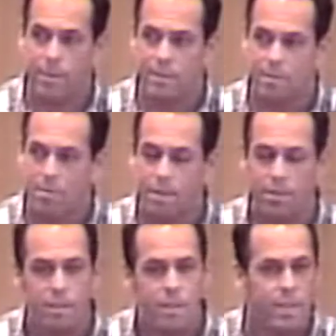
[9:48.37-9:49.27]
By someone
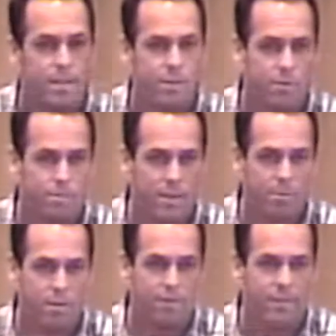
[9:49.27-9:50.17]
mentioned it, that was
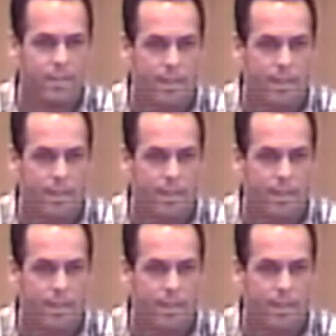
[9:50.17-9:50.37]
one of the